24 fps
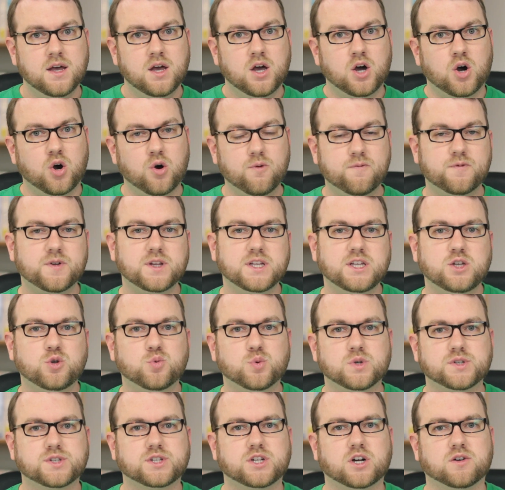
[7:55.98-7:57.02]
Hopefully you
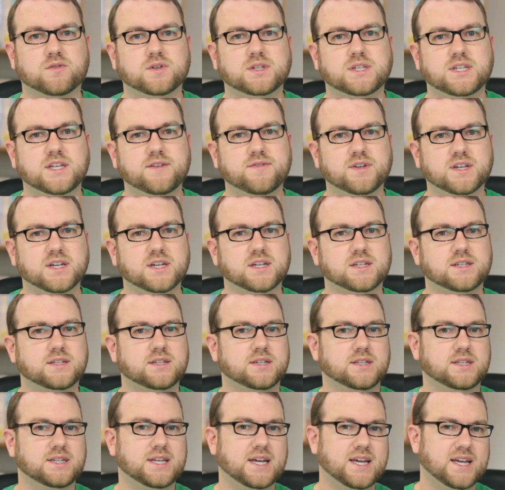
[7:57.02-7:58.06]
will start receiving it
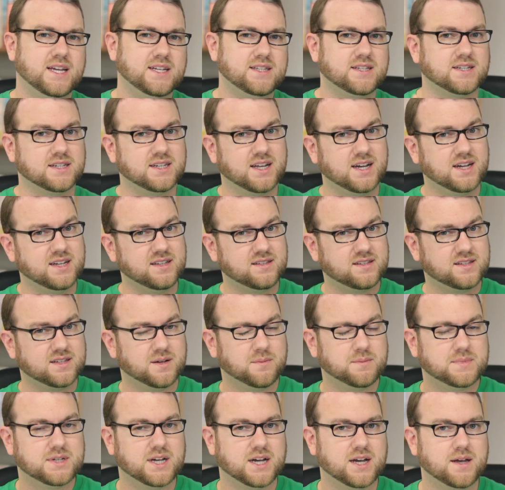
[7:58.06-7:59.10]
today, tonight,
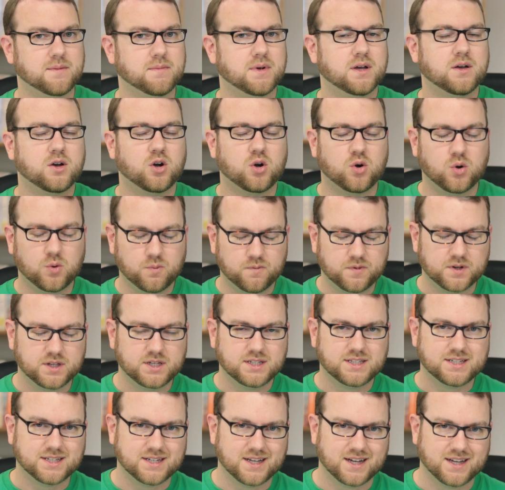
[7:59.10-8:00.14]
sometime, hopefully
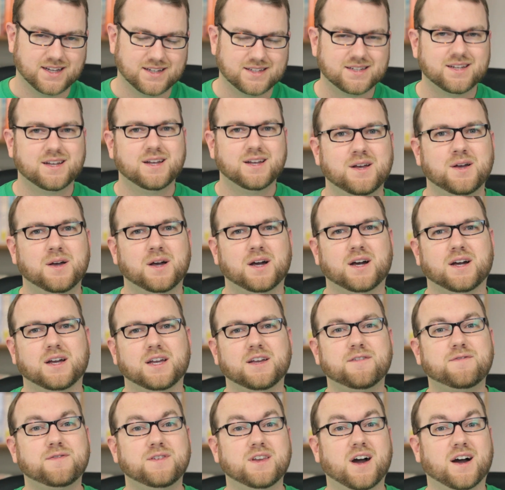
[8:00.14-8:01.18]
tonight.
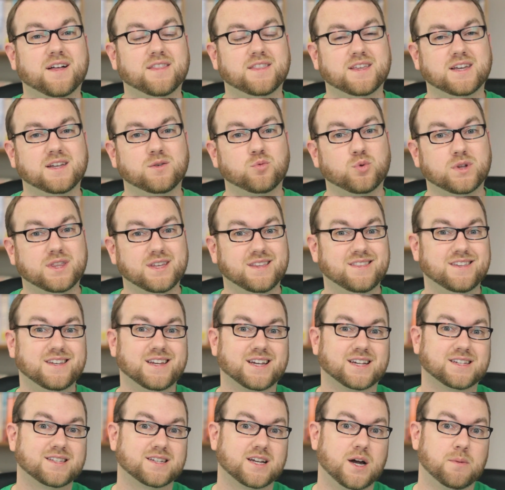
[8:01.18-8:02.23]
If not, then within the
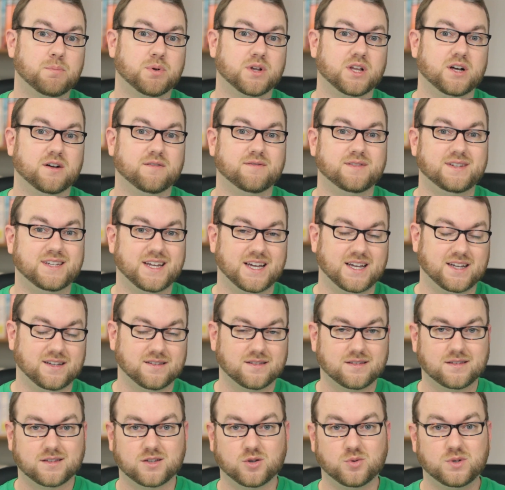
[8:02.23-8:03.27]
next couple of
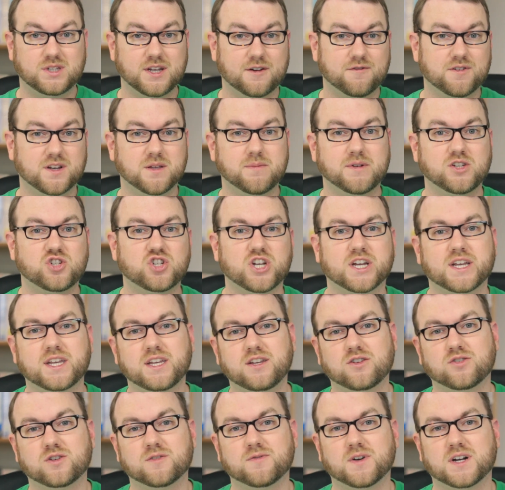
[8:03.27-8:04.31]
days. So definitely be
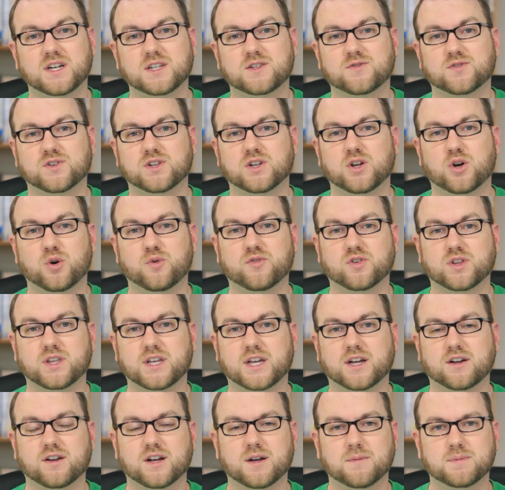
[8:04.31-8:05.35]
checking your device for an
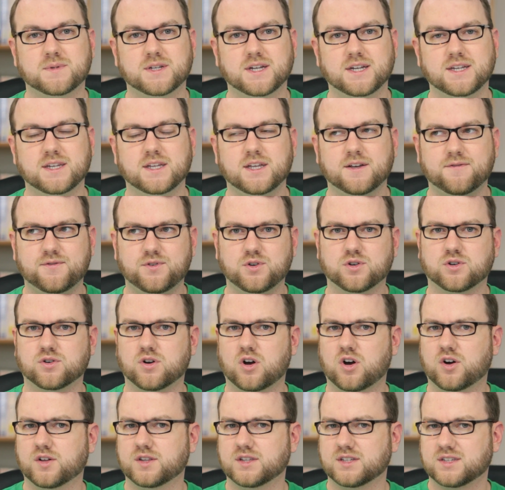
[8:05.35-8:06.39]
over-the-air update if you're
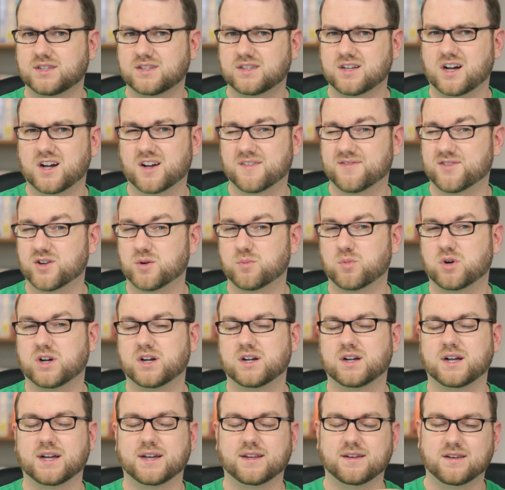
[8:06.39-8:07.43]
on the stock
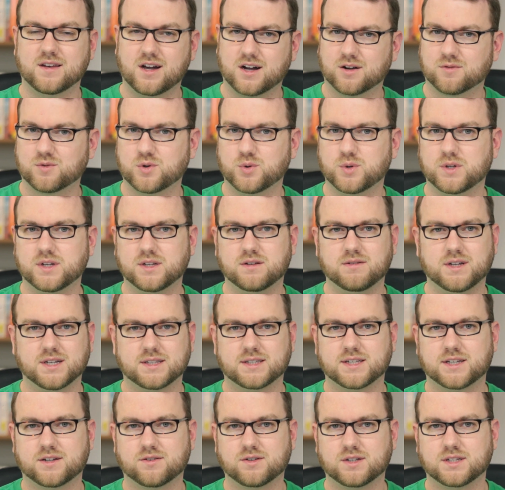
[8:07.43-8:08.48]
firmware and not rooted,
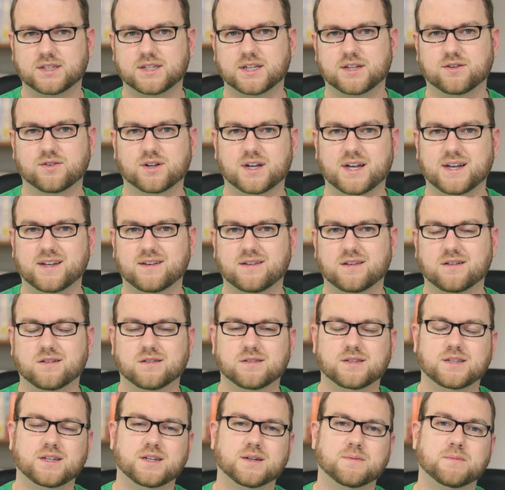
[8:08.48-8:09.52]
etc., ad
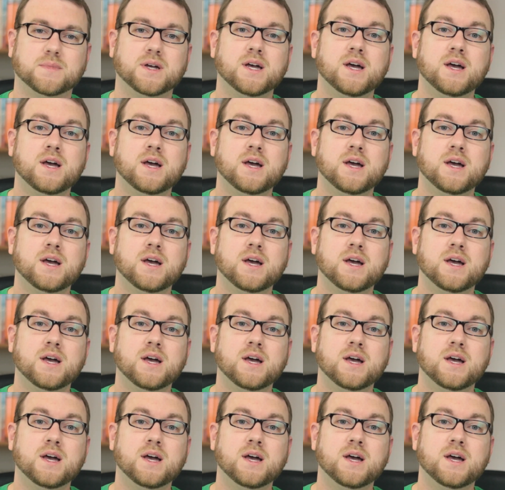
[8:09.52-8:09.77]
nauseum.